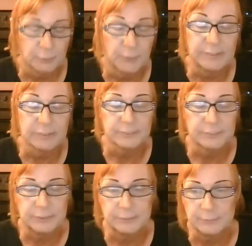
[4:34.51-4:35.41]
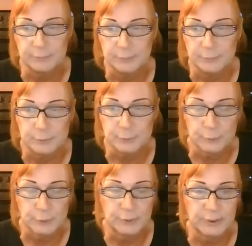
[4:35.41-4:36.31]
weightlifting
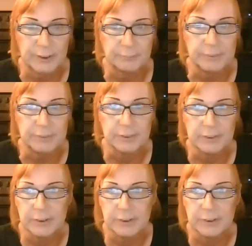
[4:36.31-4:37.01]
real heavy.